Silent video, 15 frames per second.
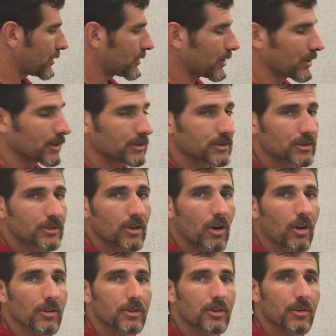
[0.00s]
that they're
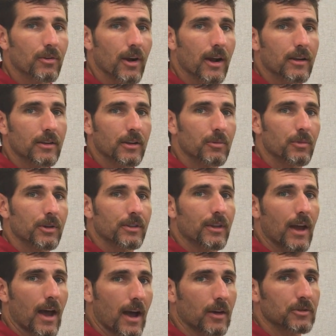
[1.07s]
installed correctly with
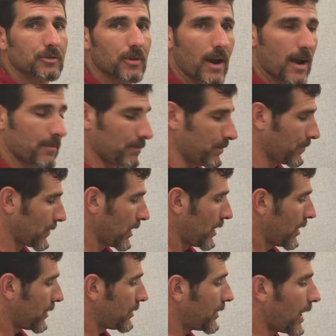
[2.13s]
the house wrap.
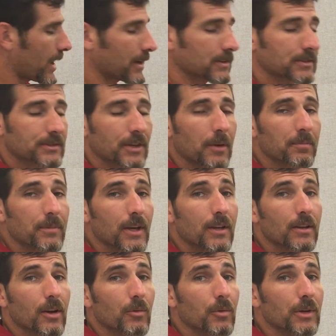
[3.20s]
That is
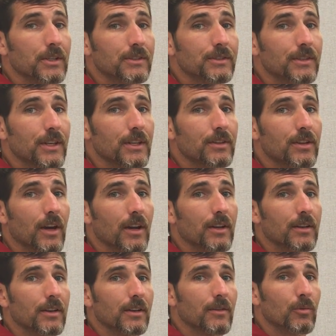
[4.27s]
something that we see
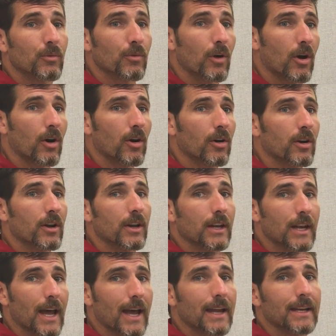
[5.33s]
done wrong
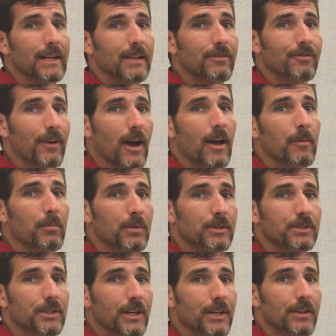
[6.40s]

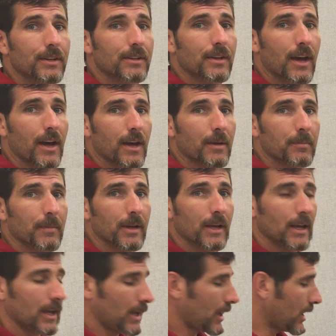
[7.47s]
95% of the time.
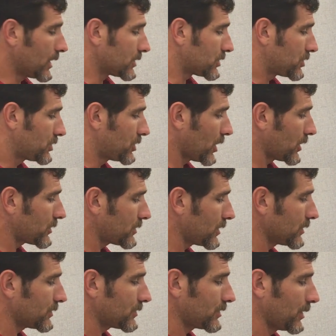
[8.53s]
It's just
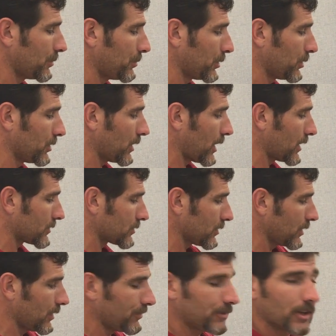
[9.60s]
as simple as
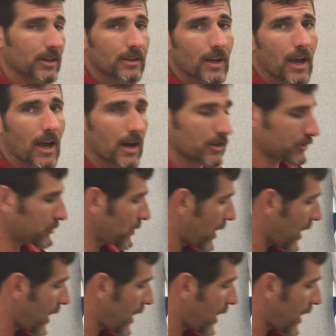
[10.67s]
lifting the house